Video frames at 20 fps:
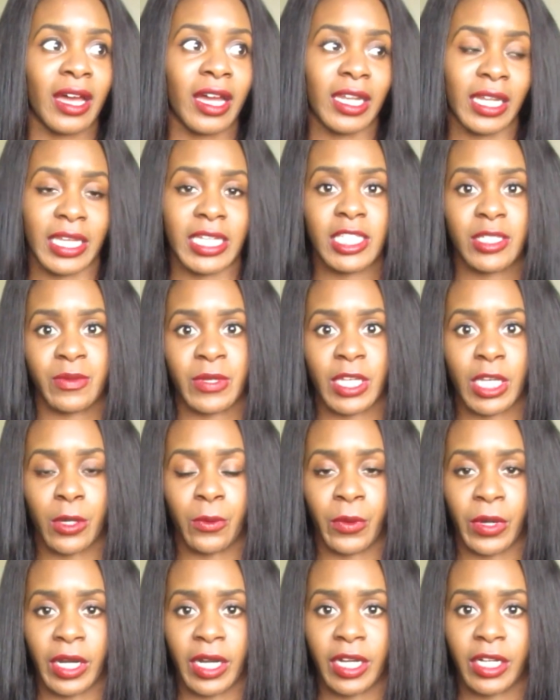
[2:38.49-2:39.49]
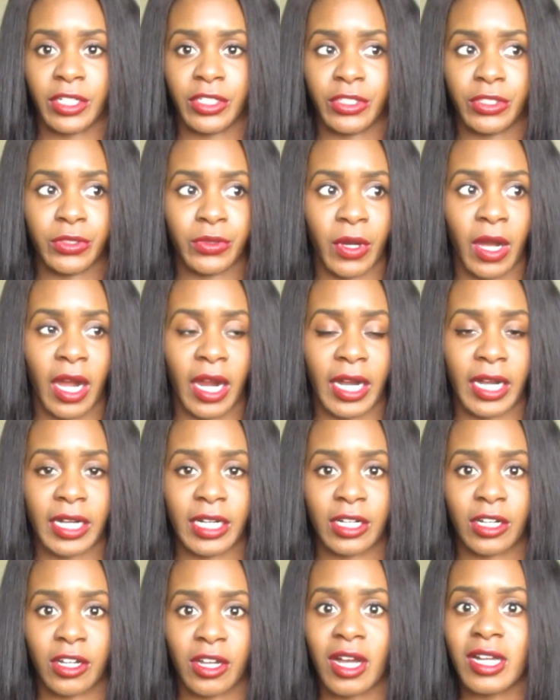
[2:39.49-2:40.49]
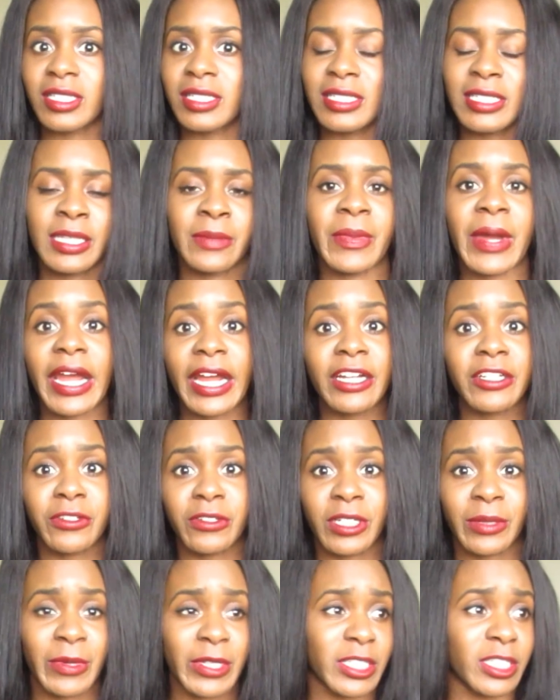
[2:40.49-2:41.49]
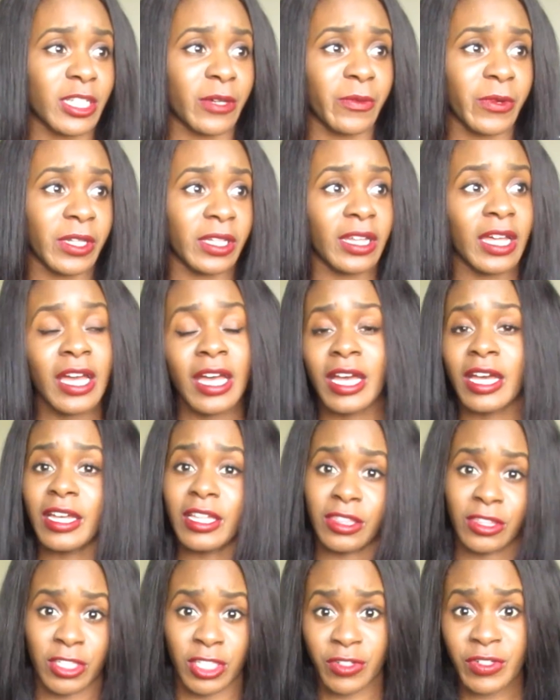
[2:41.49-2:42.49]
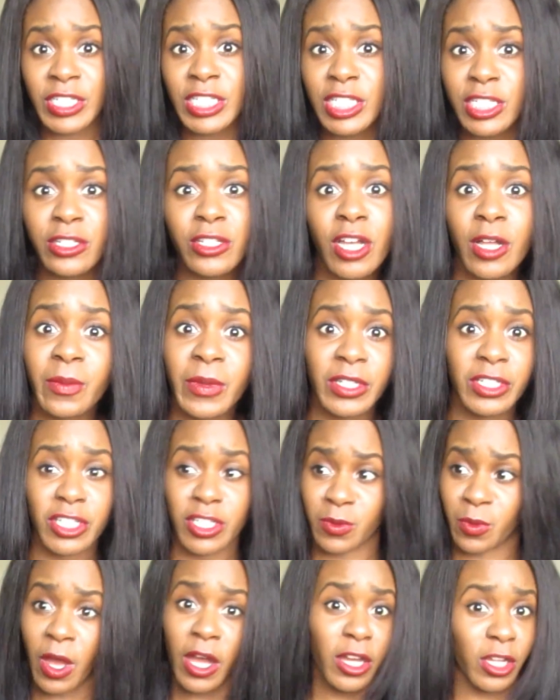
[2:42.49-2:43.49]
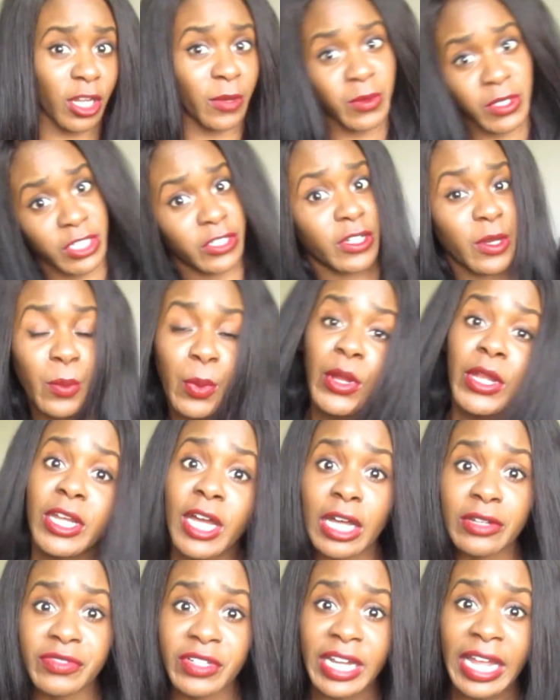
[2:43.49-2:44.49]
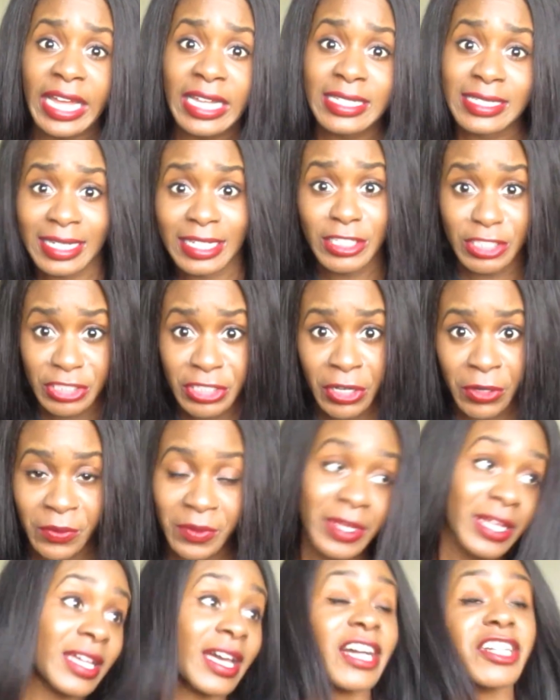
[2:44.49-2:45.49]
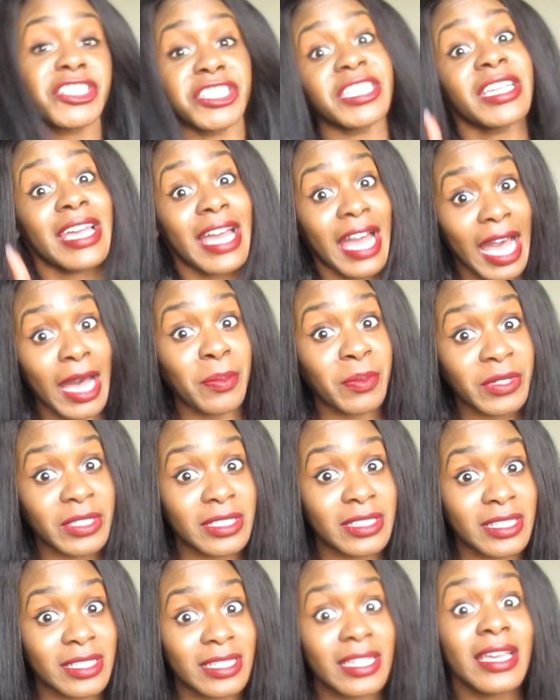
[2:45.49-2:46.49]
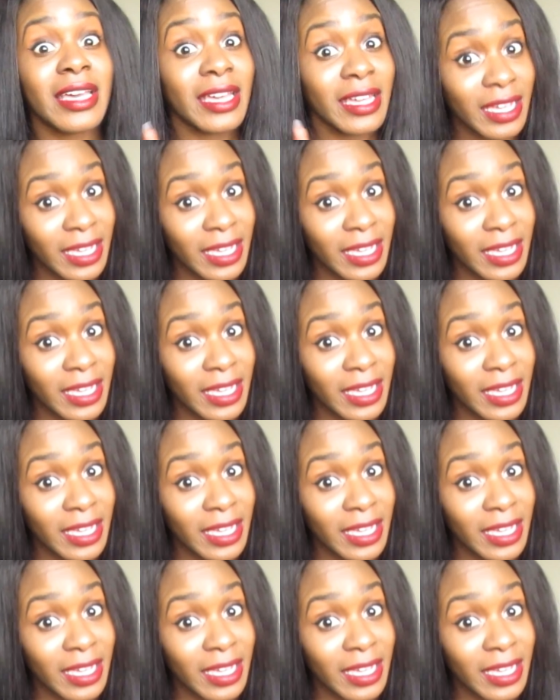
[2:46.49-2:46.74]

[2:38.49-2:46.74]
a lace wig where you are constantly paranoid about someone in the streets of Dublin just walking up to you and pulling off your head. Like, it happens.